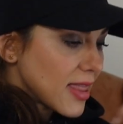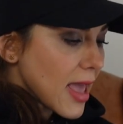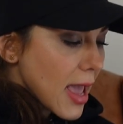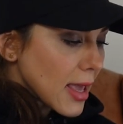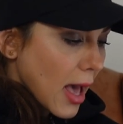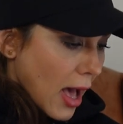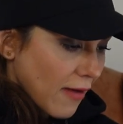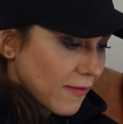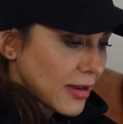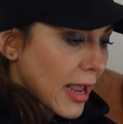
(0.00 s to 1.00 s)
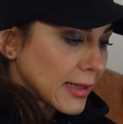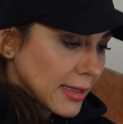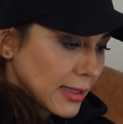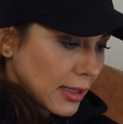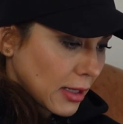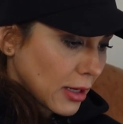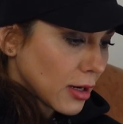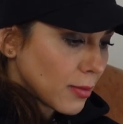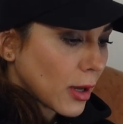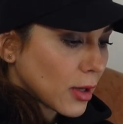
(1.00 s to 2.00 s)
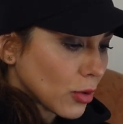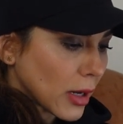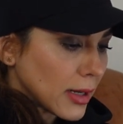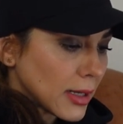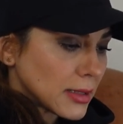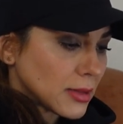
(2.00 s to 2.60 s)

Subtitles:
They have nailed it here by creating a